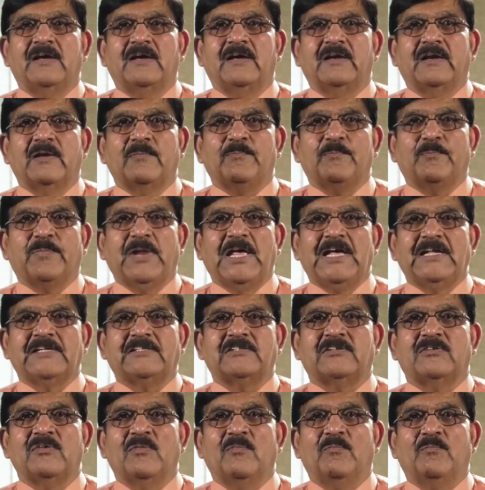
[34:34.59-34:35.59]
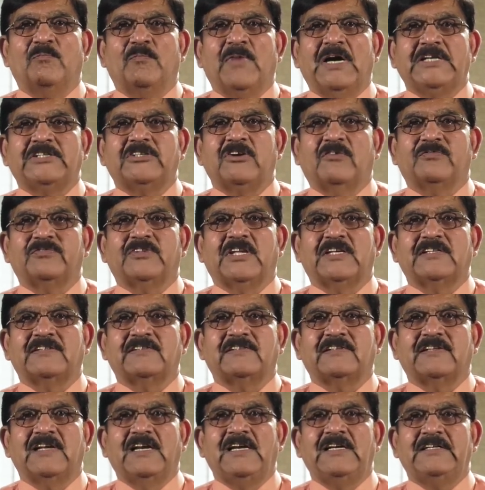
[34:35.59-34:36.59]
replace much of the
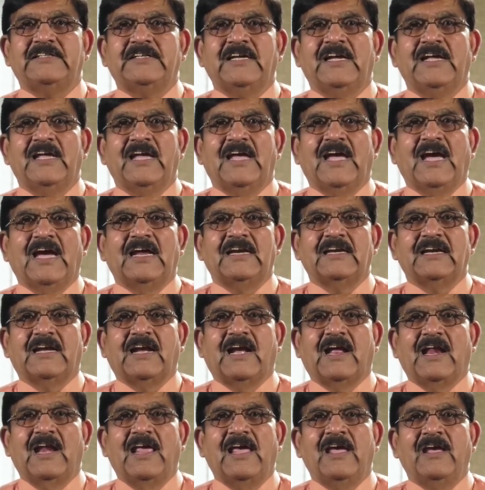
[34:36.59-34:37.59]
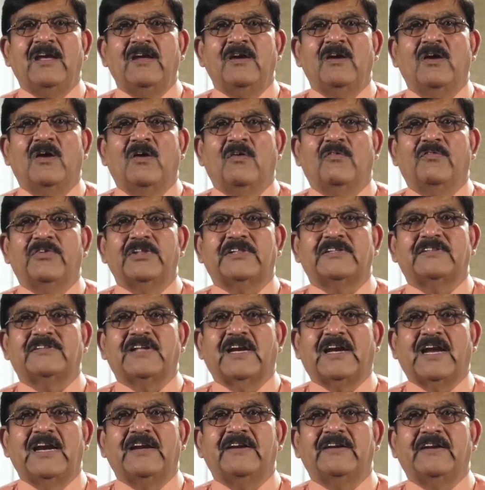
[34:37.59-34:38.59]
silt and clay with
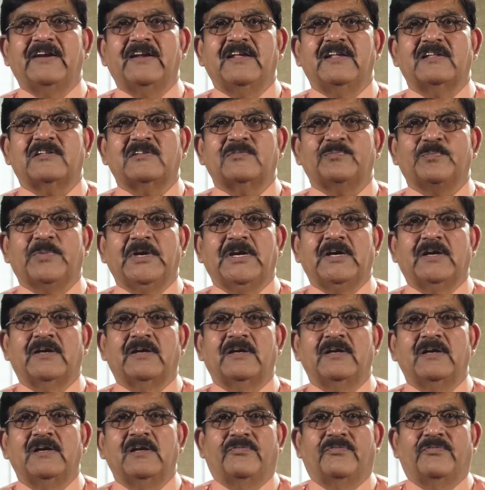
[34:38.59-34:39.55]
secondary spar.